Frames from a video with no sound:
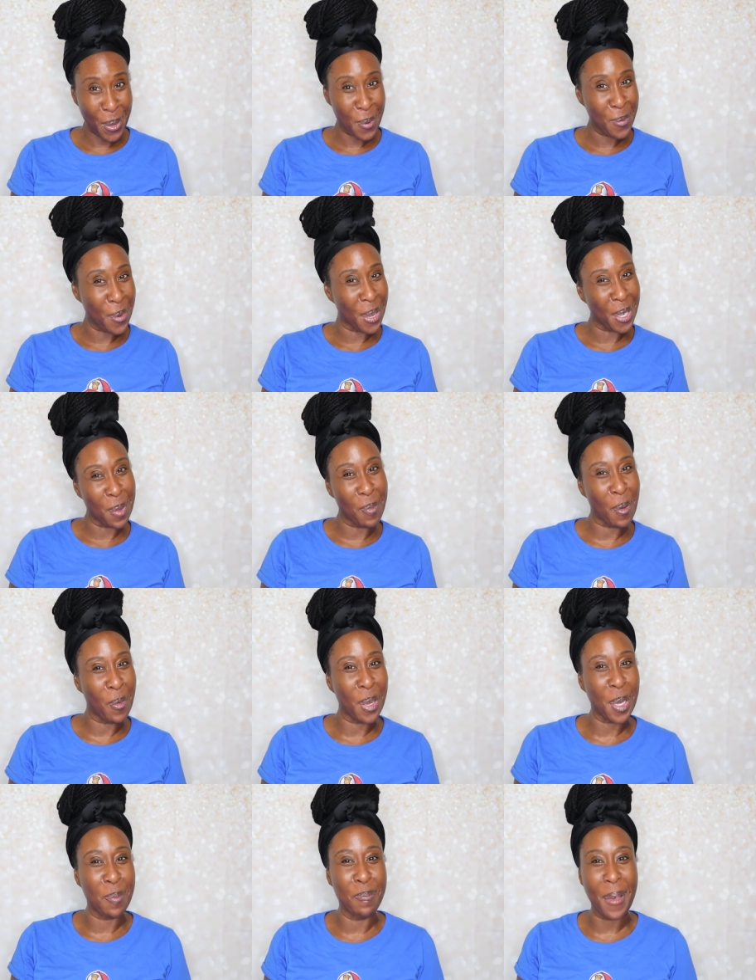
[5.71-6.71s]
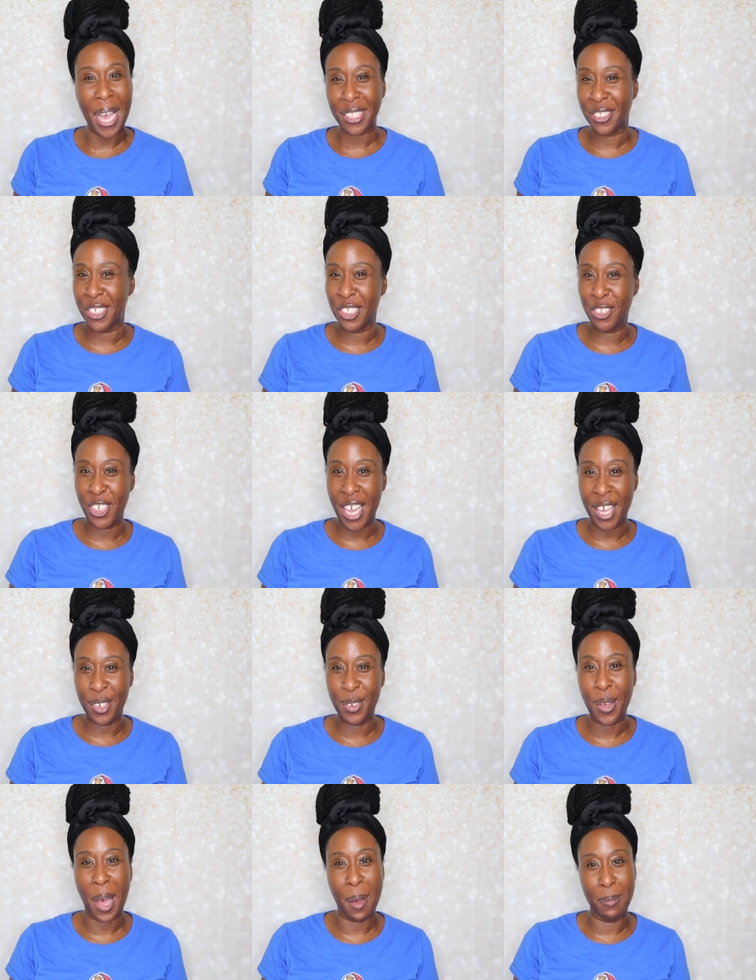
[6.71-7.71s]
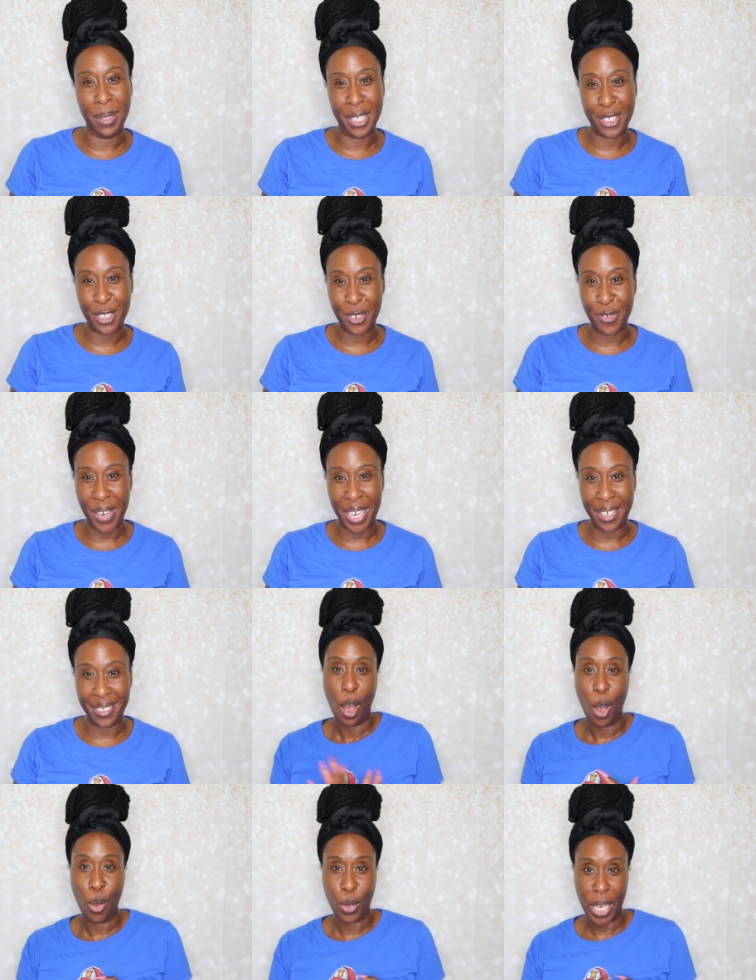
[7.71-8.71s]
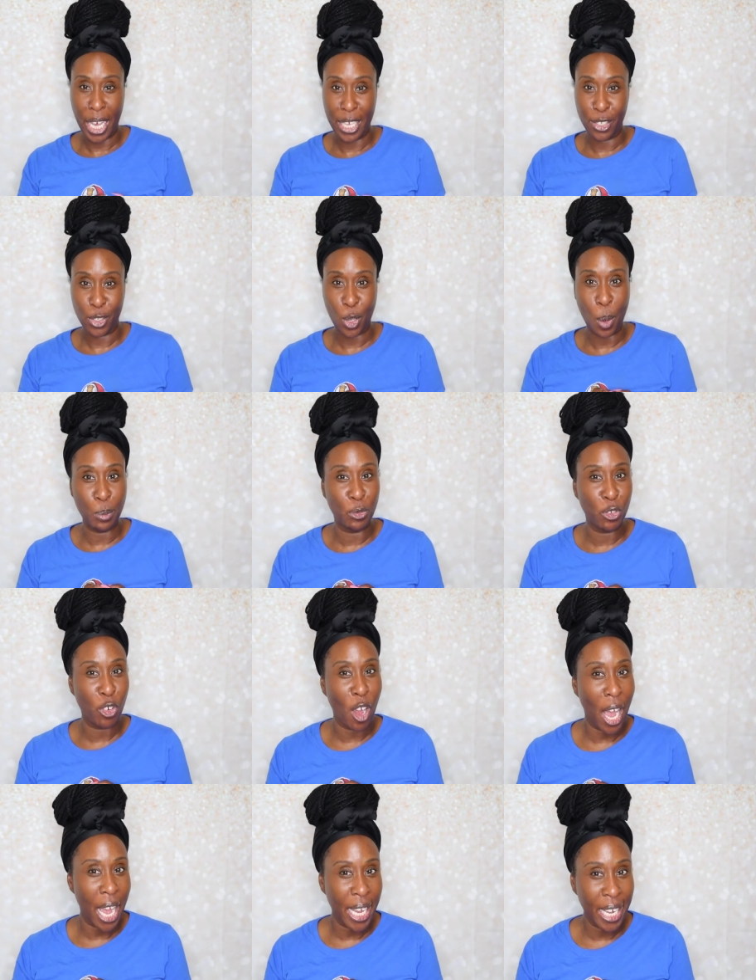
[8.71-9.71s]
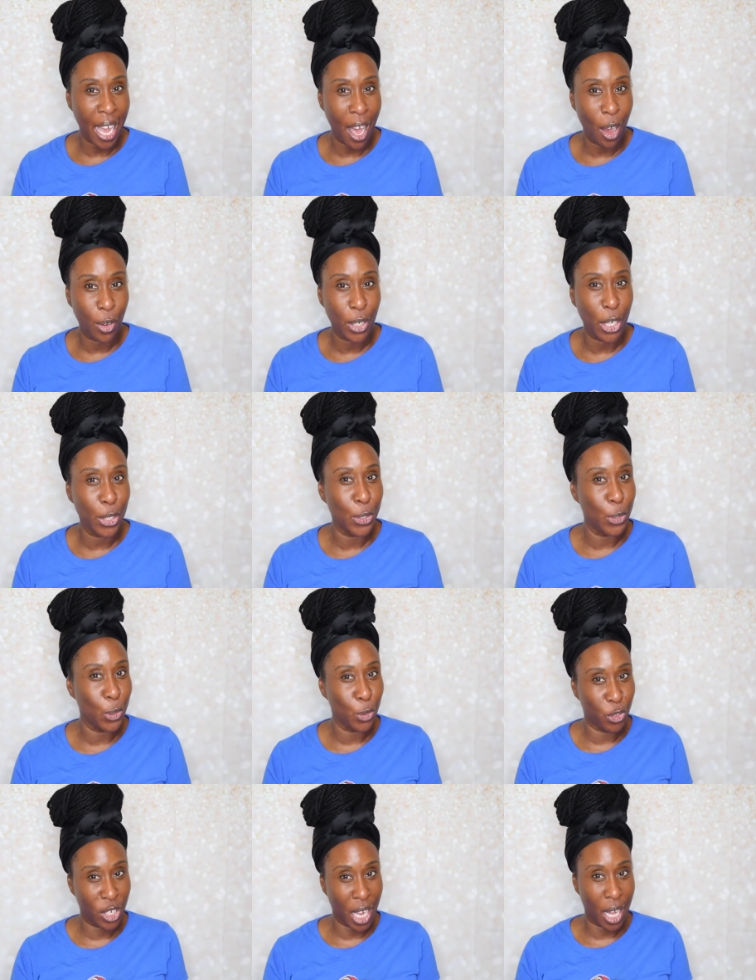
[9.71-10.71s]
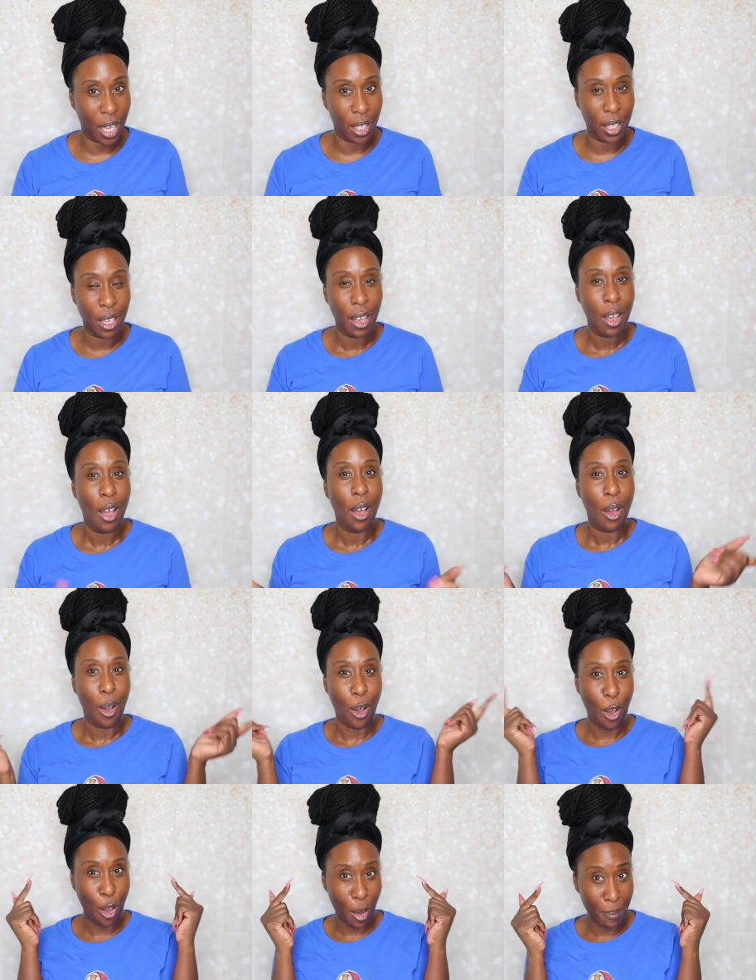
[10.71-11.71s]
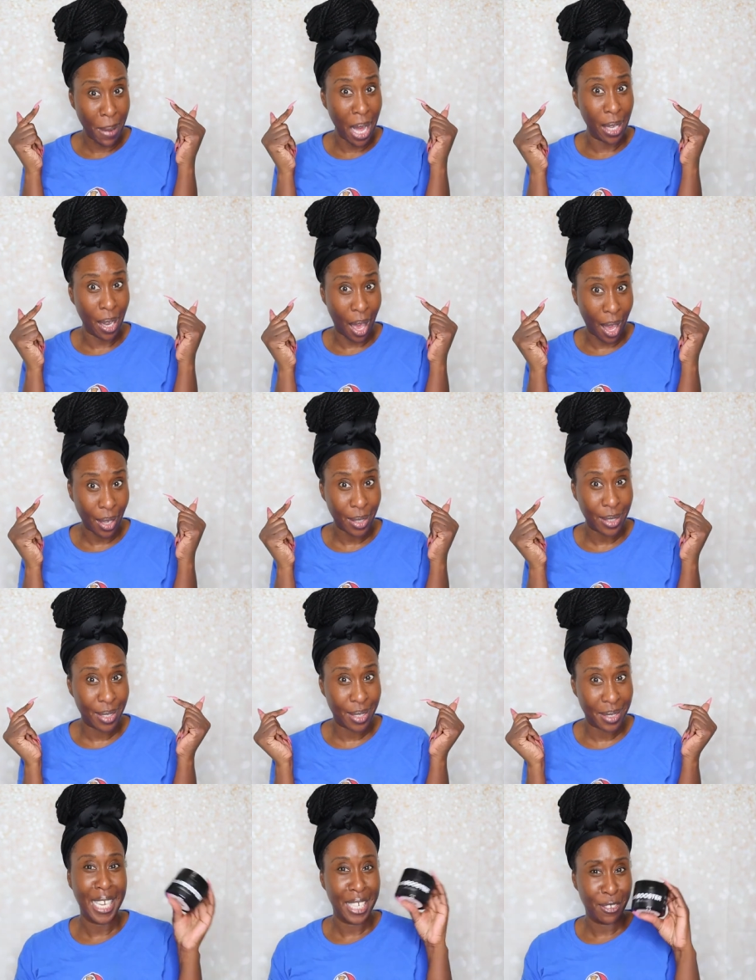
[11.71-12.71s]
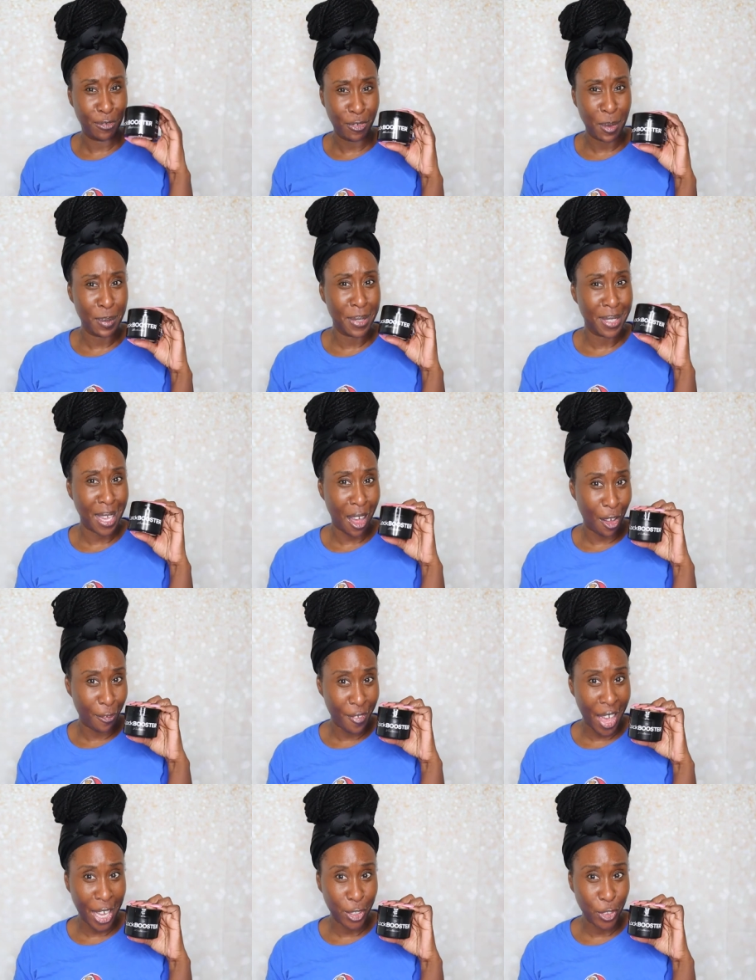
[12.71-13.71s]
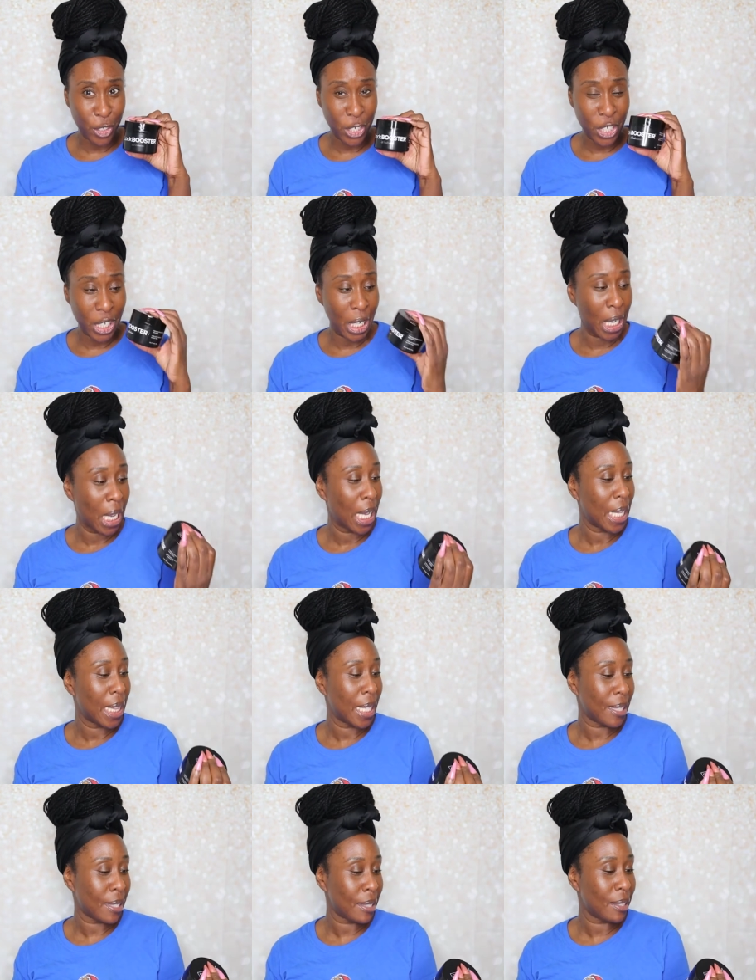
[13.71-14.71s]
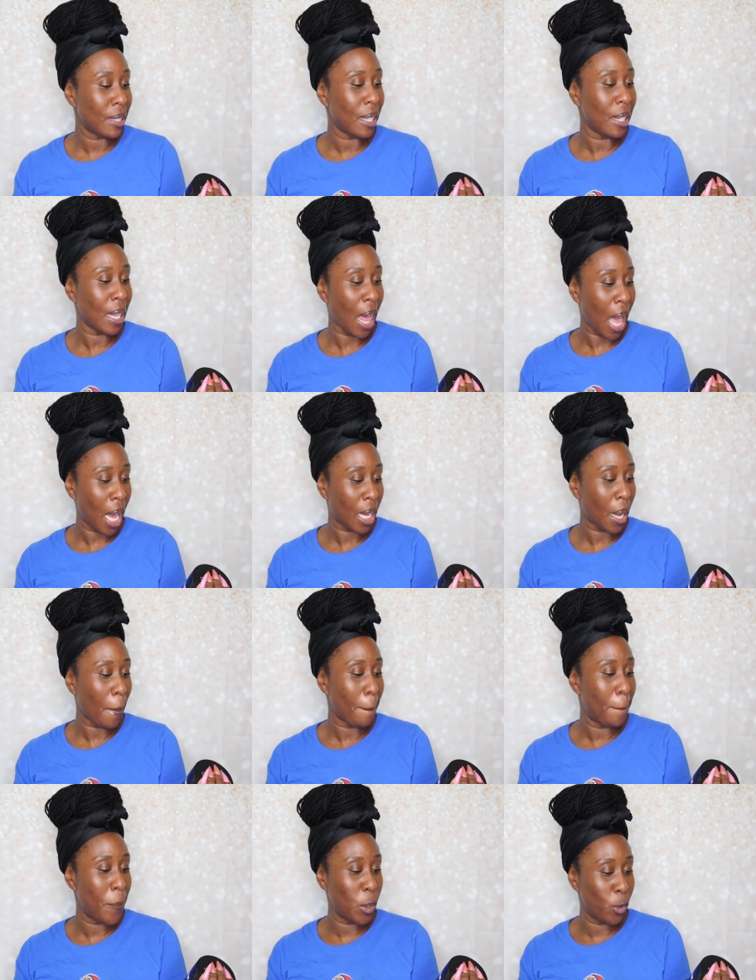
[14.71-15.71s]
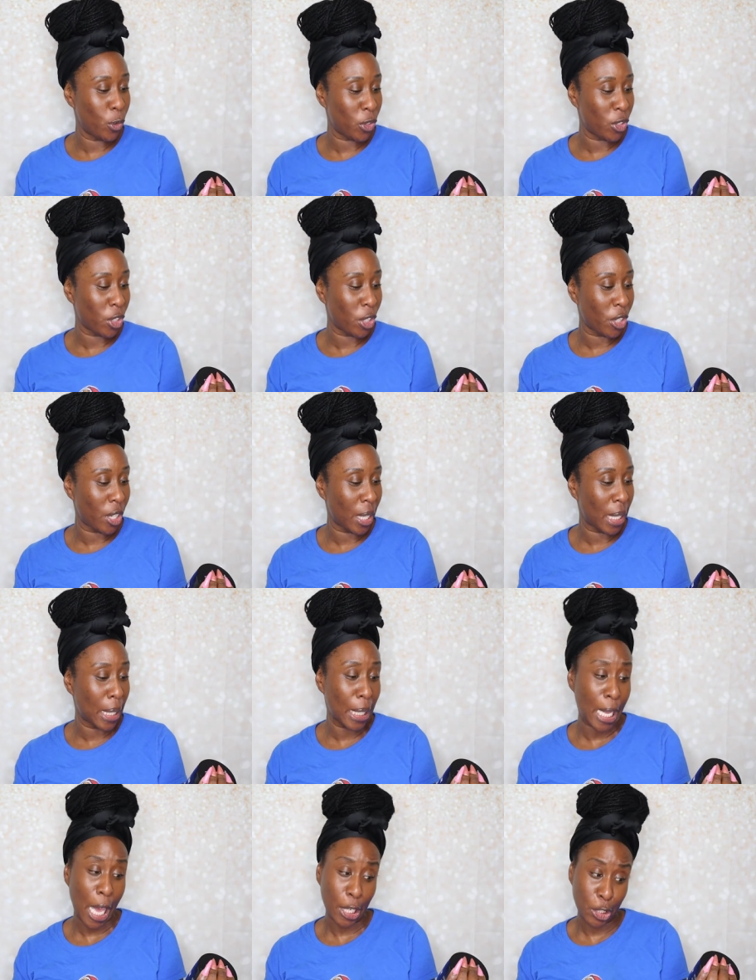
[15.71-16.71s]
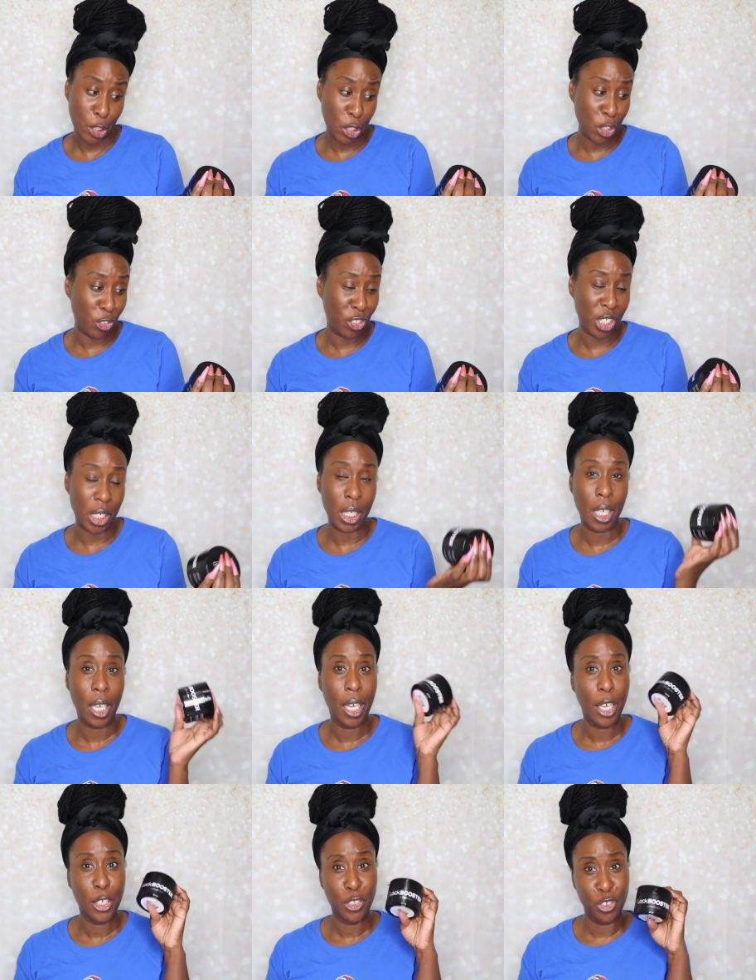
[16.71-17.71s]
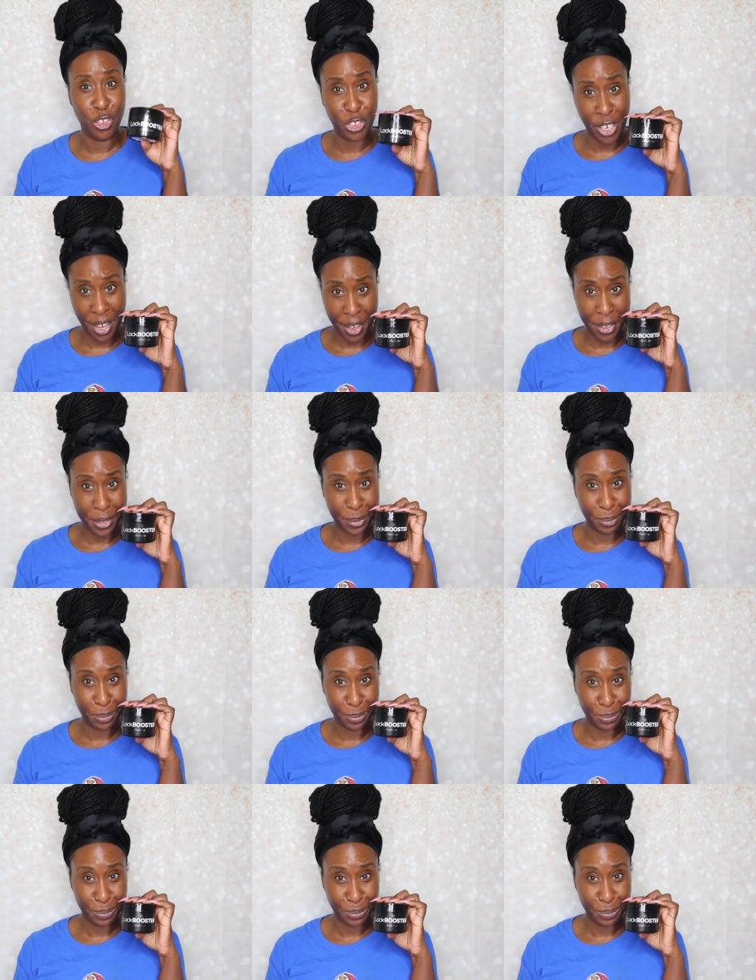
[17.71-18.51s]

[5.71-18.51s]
welcome and welcome back to the channel. I'm Melissa Rae. Okay, so I'm trying out a new gel on my locks. It's from Style Factor. This is the Lock Booster Loctician Gel.